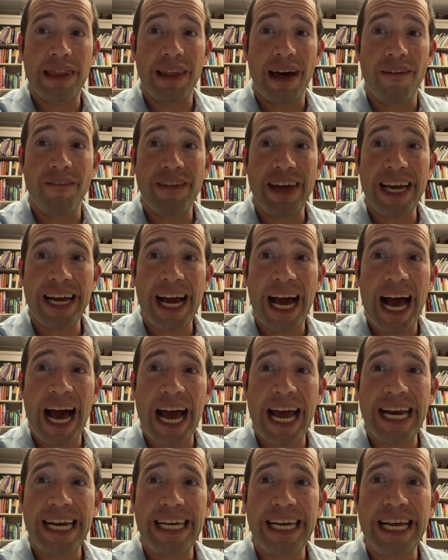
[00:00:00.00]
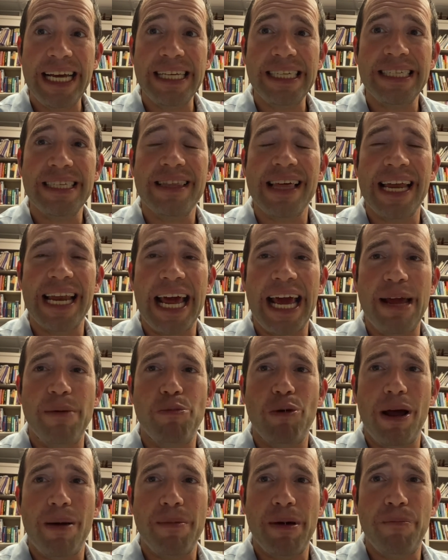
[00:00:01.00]
loving kindness that
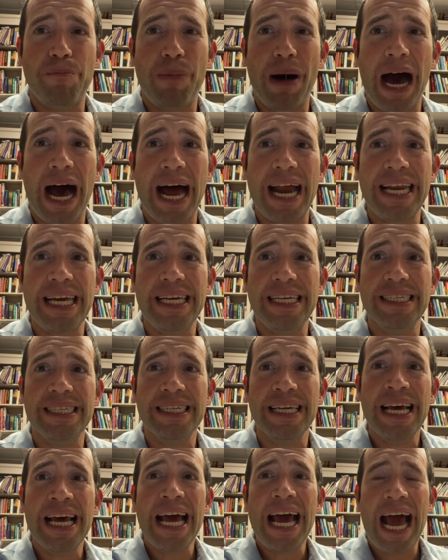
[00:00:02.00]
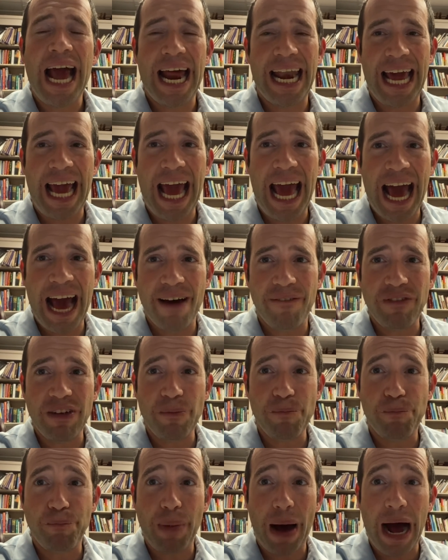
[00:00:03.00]
Abraham embodies and
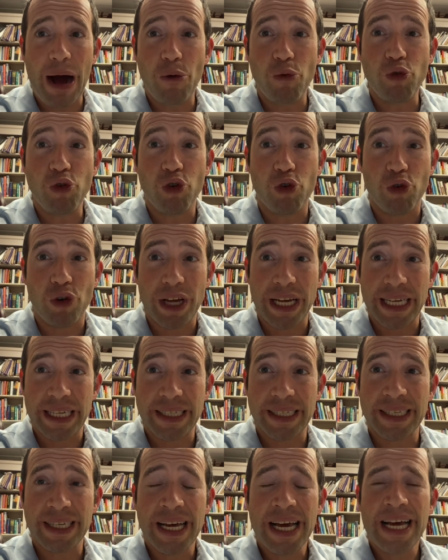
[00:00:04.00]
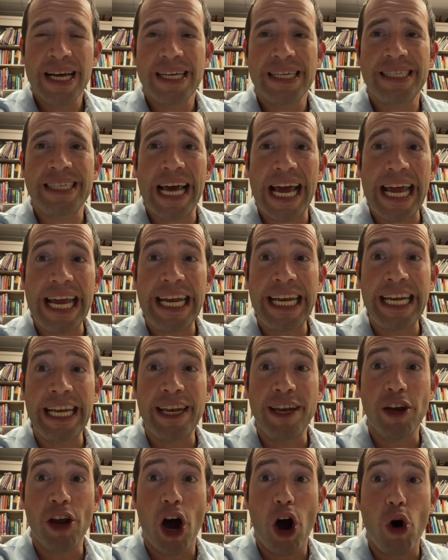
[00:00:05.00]
having boundaries,
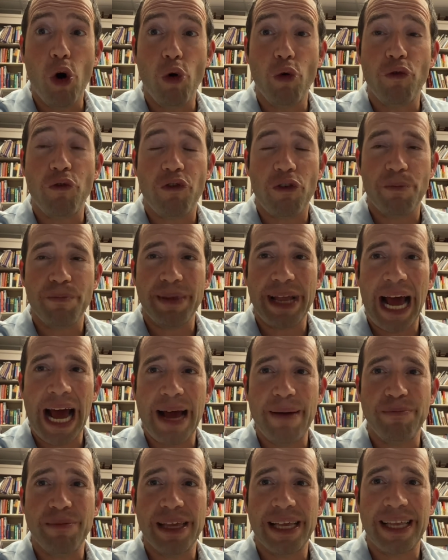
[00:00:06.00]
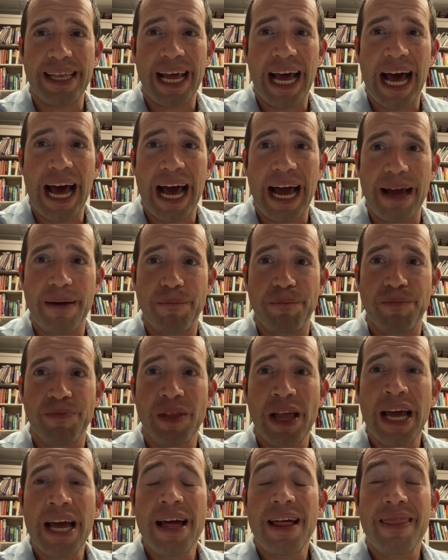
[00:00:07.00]
saying no from time to time,
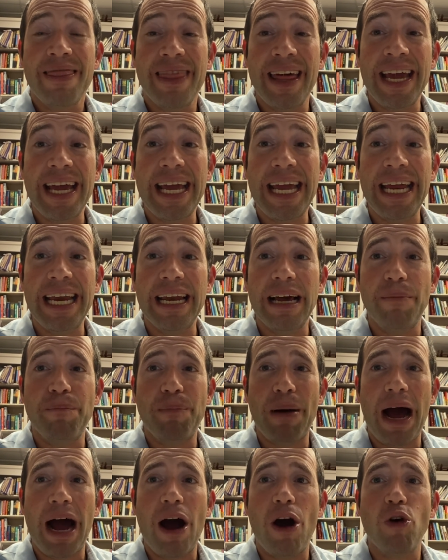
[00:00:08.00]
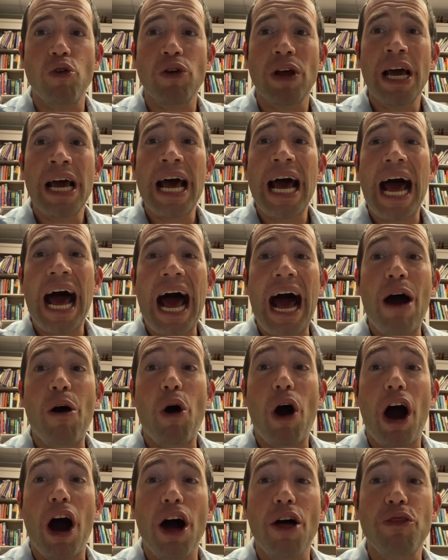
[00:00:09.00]
thinking about
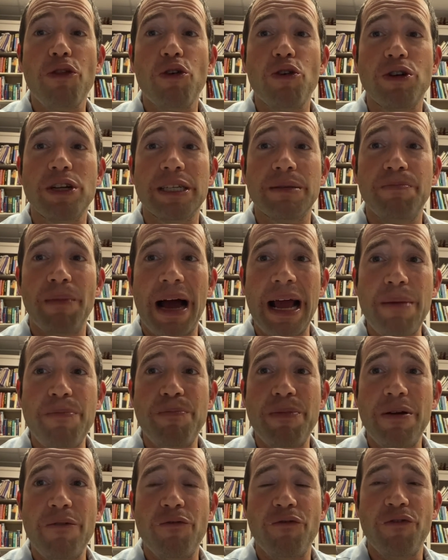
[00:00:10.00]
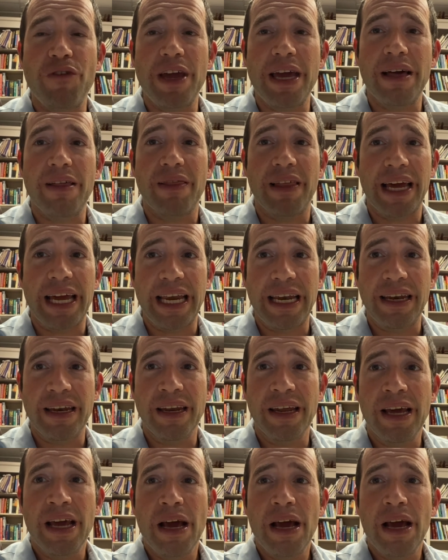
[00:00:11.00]
how others might be feeling